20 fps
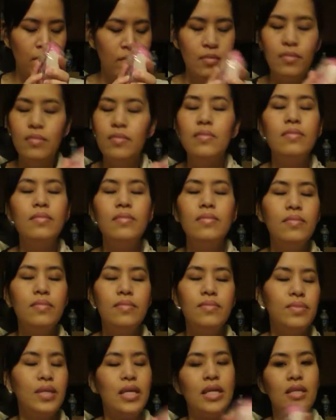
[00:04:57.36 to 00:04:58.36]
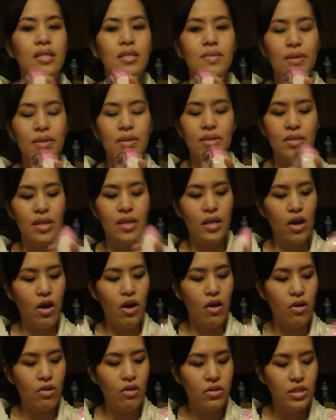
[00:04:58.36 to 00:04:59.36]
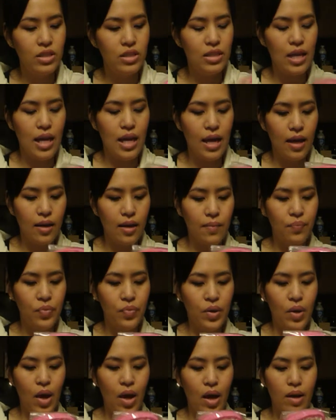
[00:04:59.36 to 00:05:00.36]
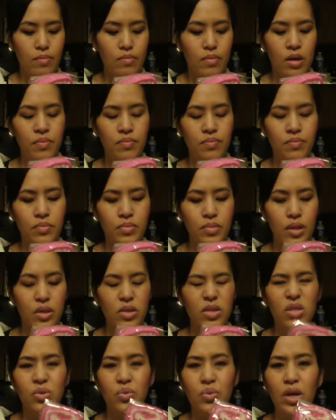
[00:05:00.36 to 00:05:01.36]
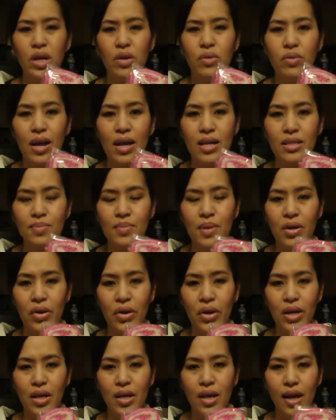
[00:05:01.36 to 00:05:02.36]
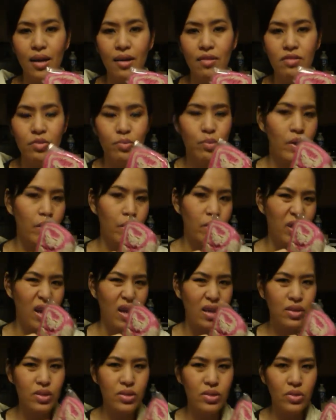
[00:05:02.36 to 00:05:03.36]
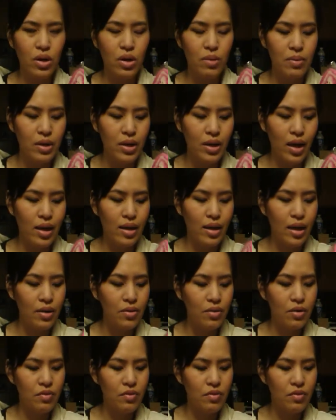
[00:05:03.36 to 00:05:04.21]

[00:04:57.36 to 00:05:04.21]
Mm, I could smell this thing all day. Um, sweet raspberry kind of smell, not the strawberry kind. I don't know,